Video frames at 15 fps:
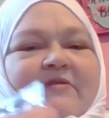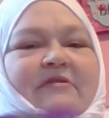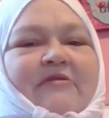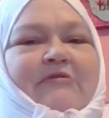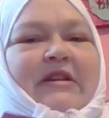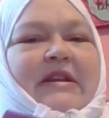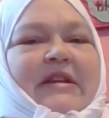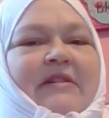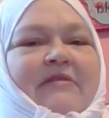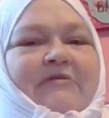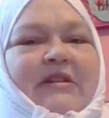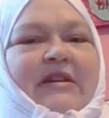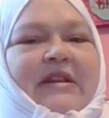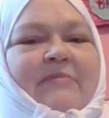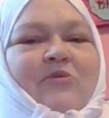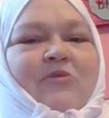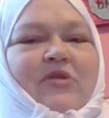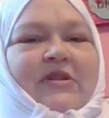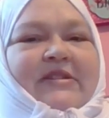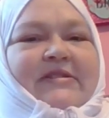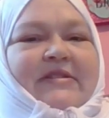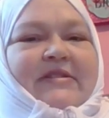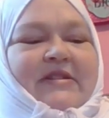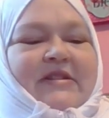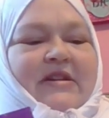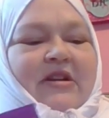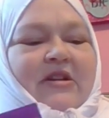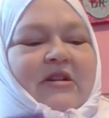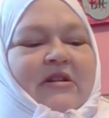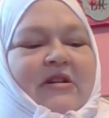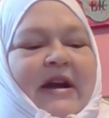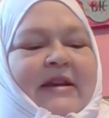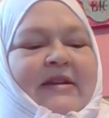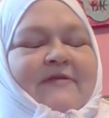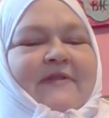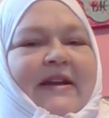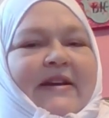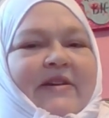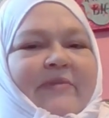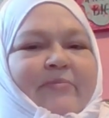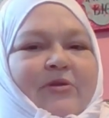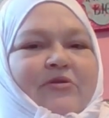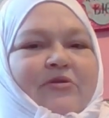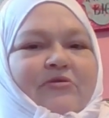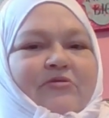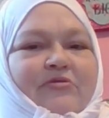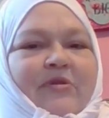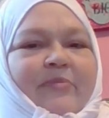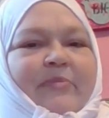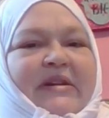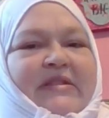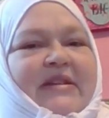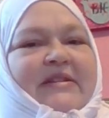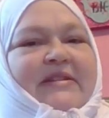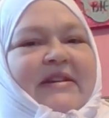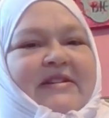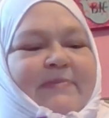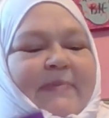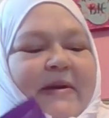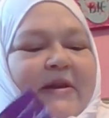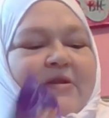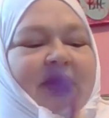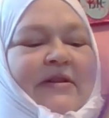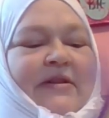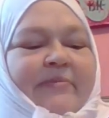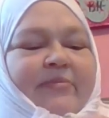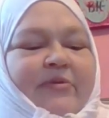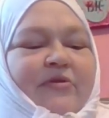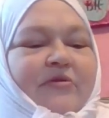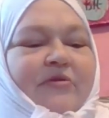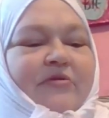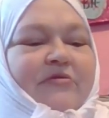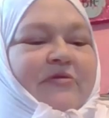really really moist, kind of like a prune, but they taste better than a prune.